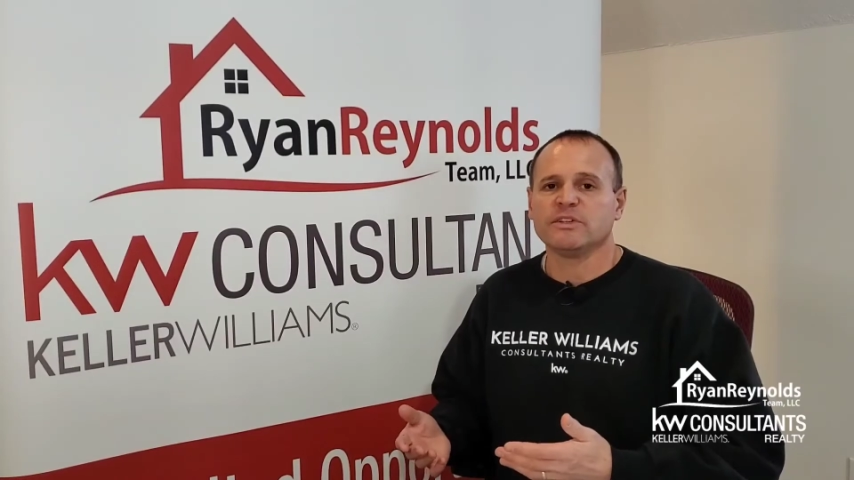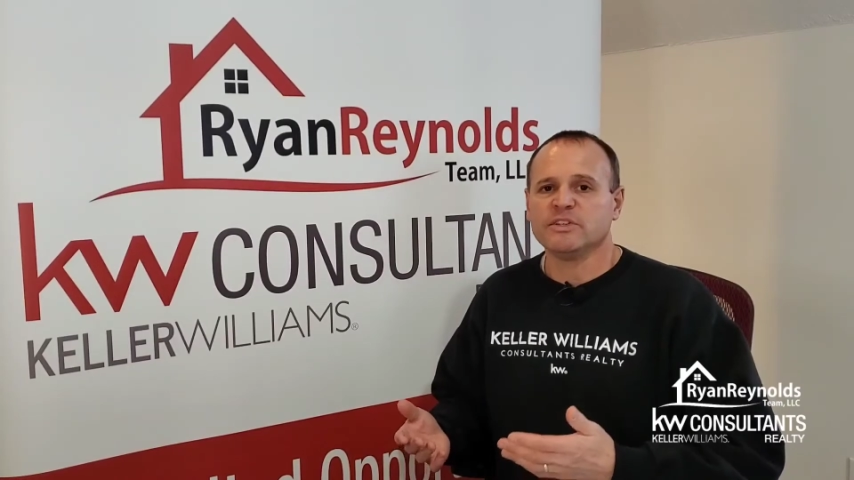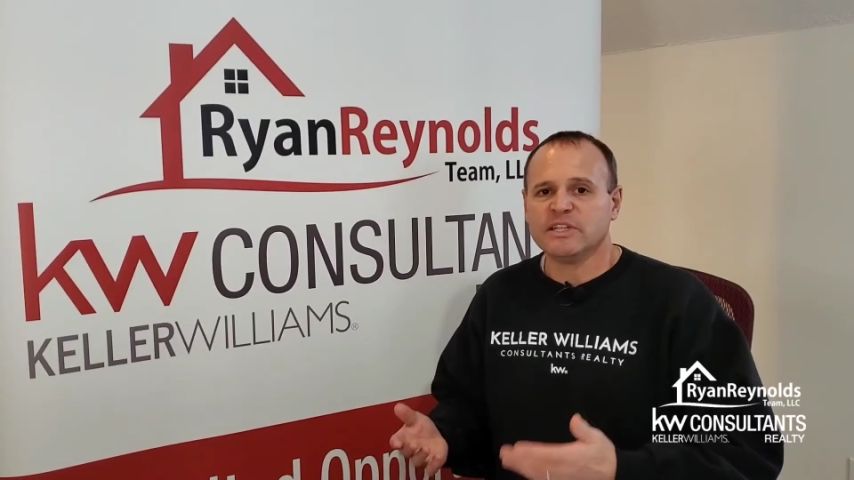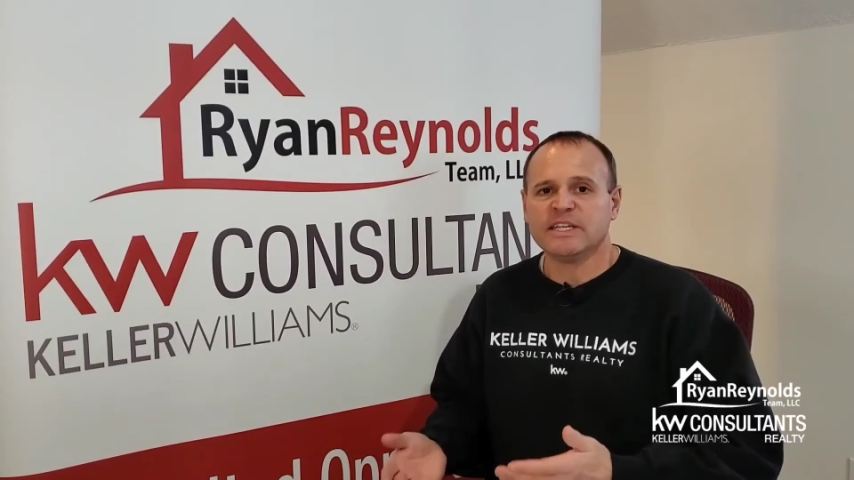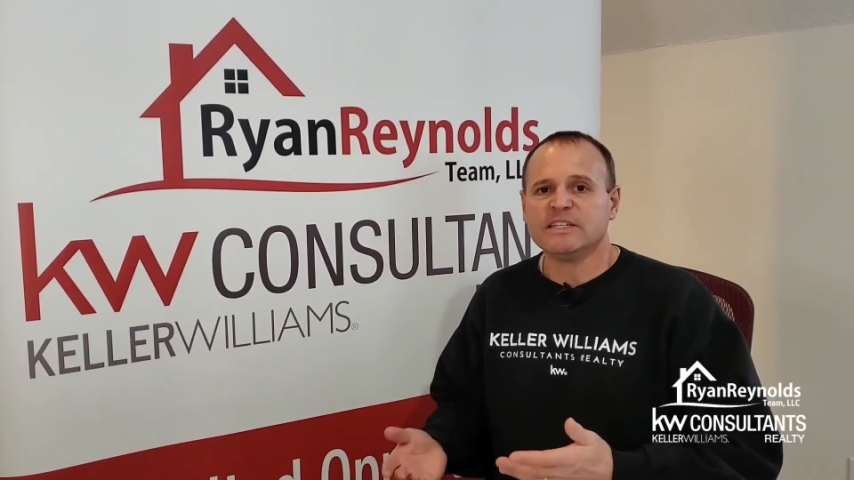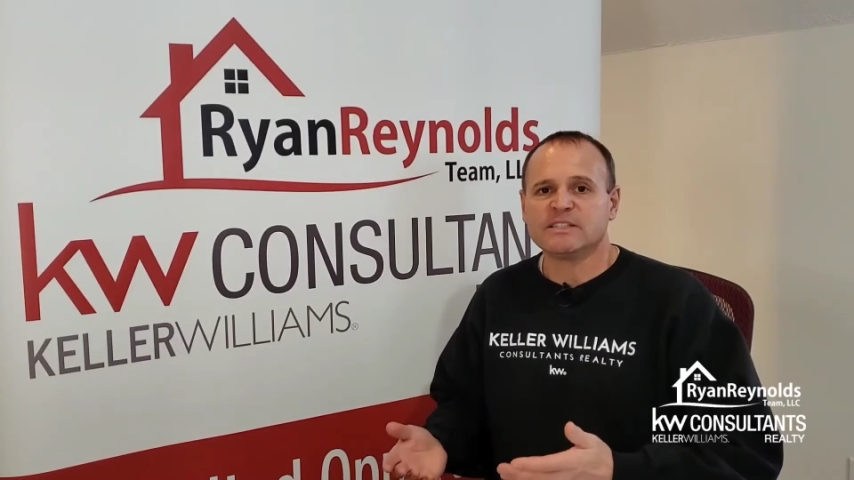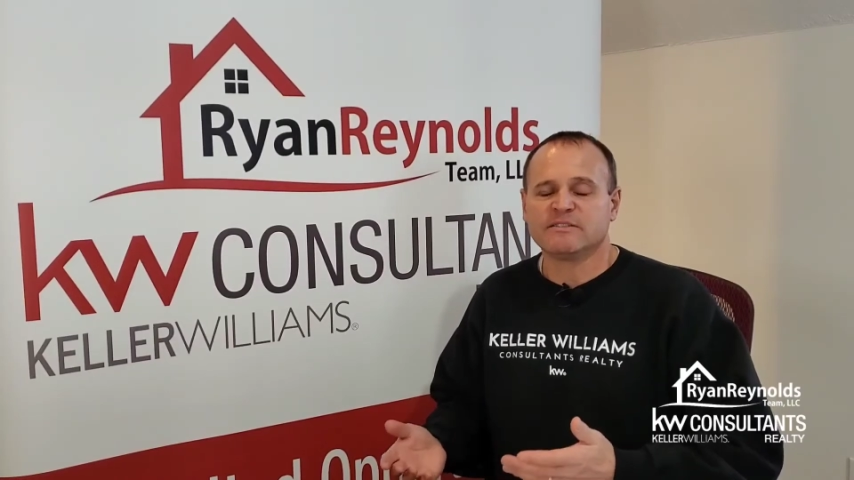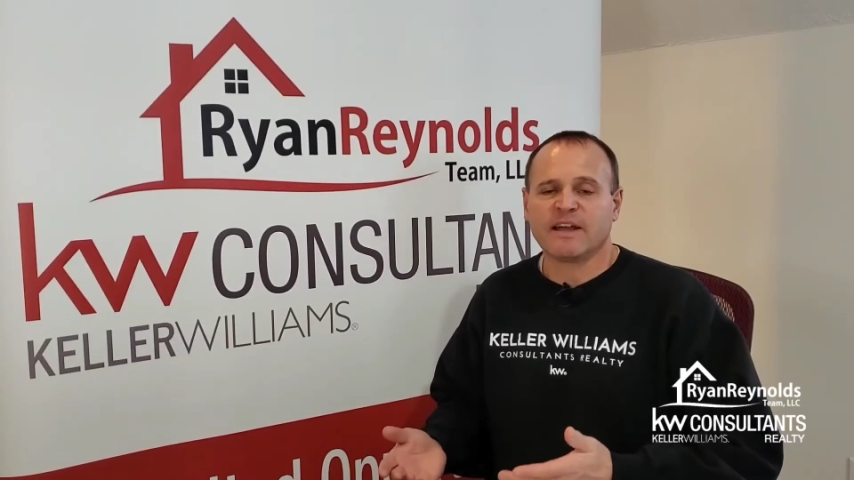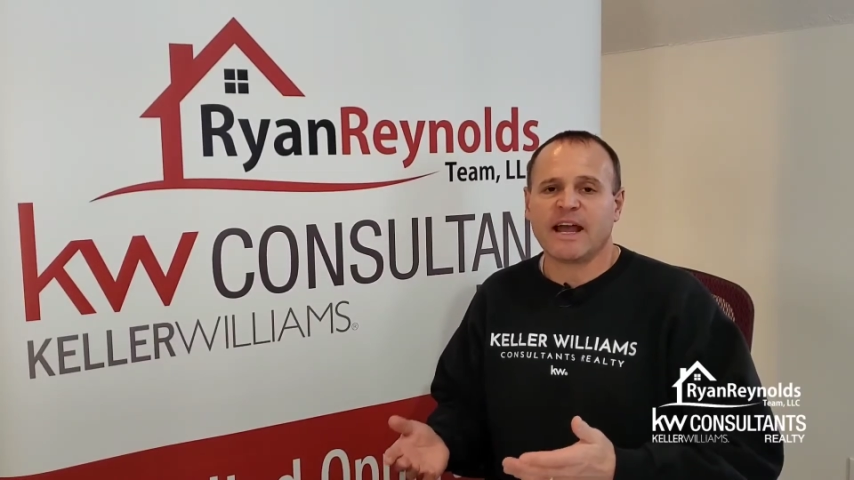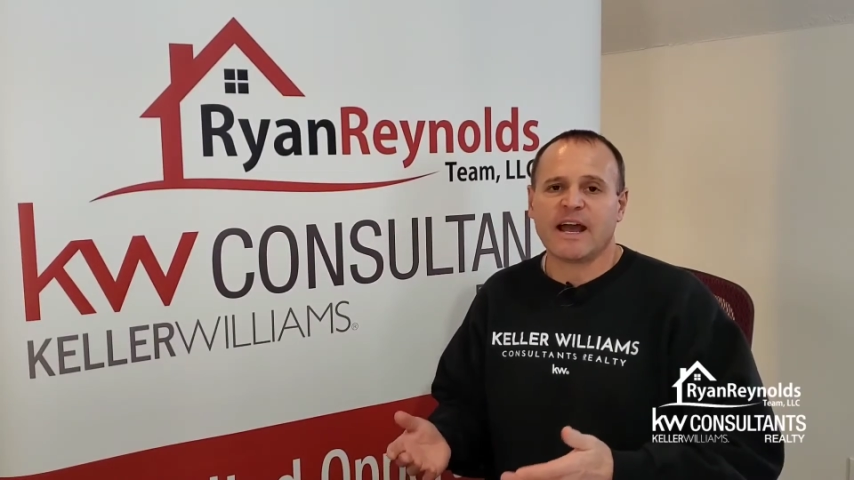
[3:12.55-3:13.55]
needs to
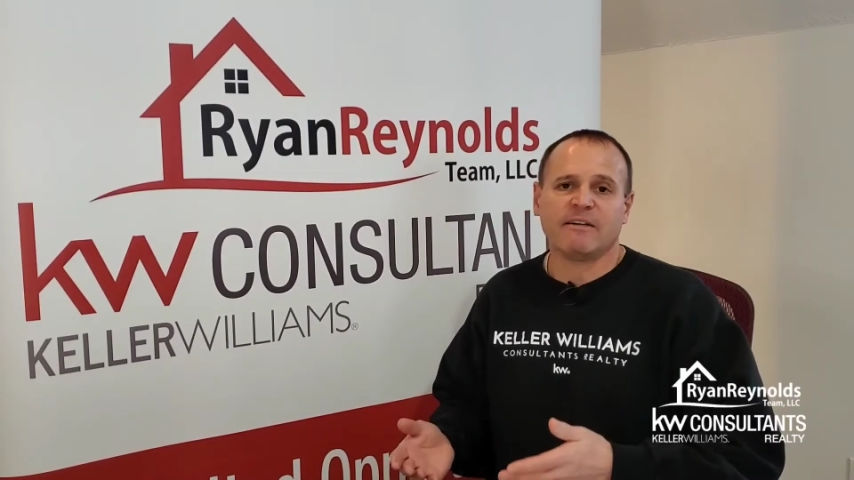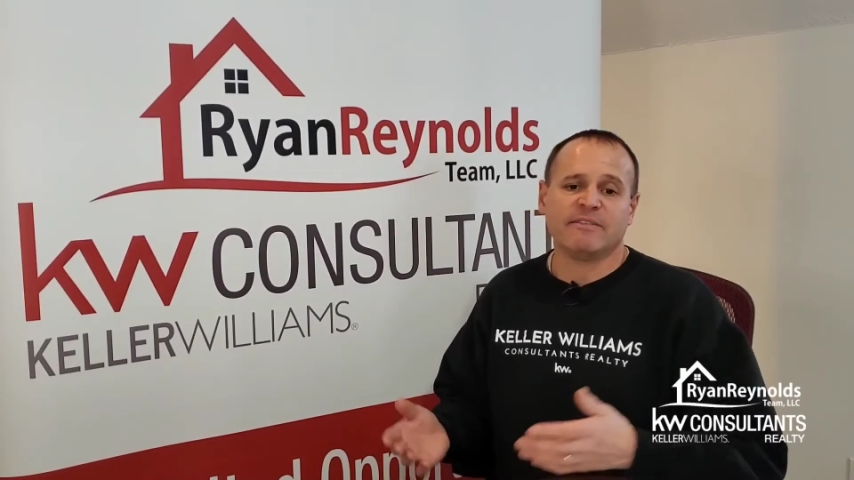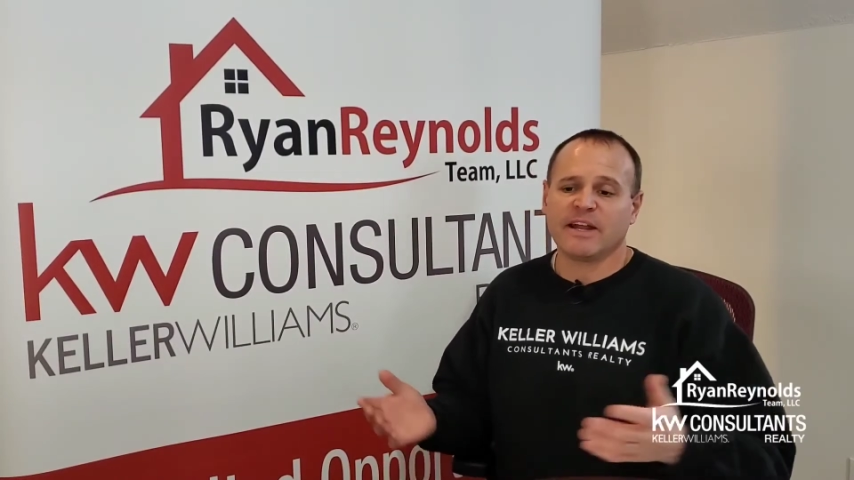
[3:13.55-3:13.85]
have,